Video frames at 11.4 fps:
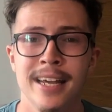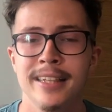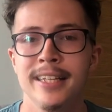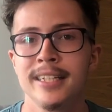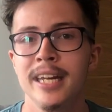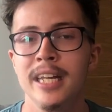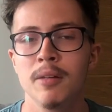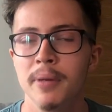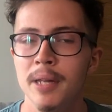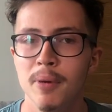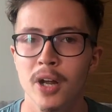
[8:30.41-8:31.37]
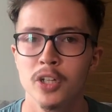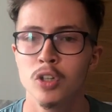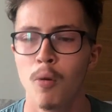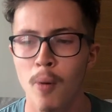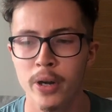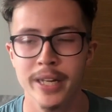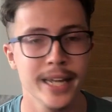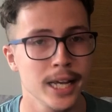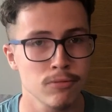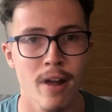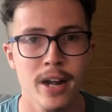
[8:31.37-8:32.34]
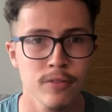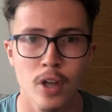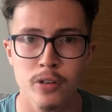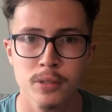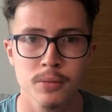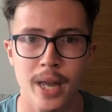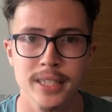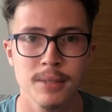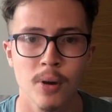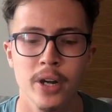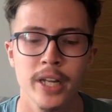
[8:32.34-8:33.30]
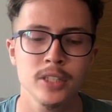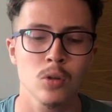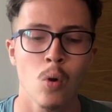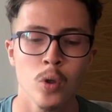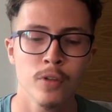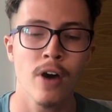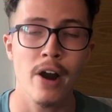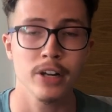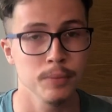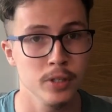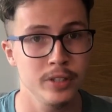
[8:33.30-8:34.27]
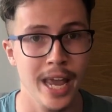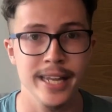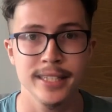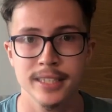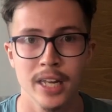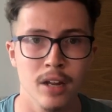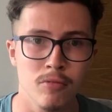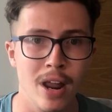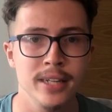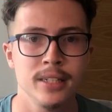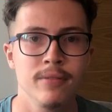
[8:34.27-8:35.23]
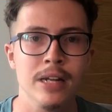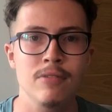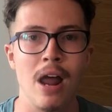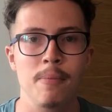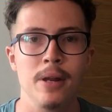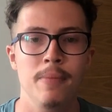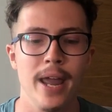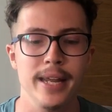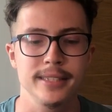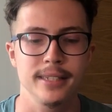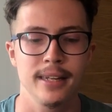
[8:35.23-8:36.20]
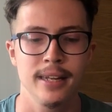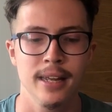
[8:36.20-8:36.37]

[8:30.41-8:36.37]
This could either be because your body gets rid of those antibodies or the virus mutates at a relatively rapid pace.